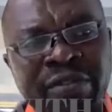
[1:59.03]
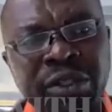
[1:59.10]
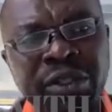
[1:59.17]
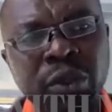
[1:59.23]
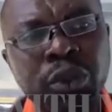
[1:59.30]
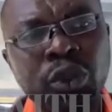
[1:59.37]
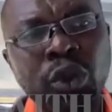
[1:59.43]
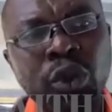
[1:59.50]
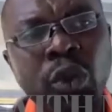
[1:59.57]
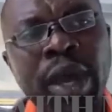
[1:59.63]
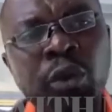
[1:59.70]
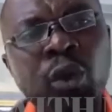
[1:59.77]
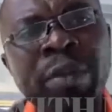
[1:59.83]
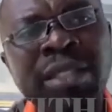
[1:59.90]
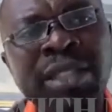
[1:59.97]
enrollment in the
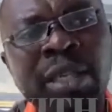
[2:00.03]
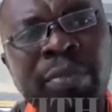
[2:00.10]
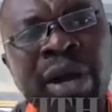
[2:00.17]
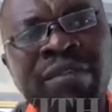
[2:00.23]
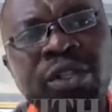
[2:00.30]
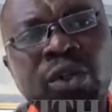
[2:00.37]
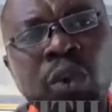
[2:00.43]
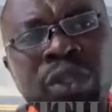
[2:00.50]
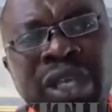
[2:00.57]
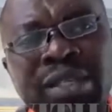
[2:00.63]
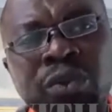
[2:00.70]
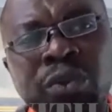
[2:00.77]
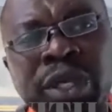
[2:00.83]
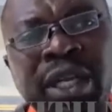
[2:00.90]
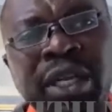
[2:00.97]
private schools has
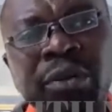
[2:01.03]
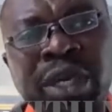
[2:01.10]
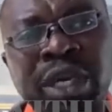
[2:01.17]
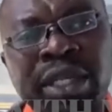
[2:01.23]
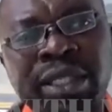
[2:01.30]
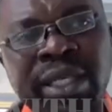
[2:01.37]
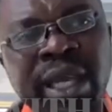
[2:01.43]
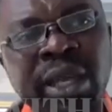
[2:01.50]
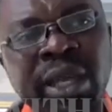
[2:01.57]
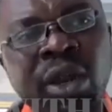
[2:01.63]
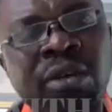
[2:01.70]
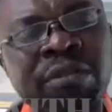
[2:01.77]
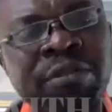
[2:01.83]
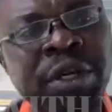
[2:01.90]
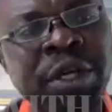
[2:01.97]
really, really taken
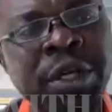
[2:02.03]
off.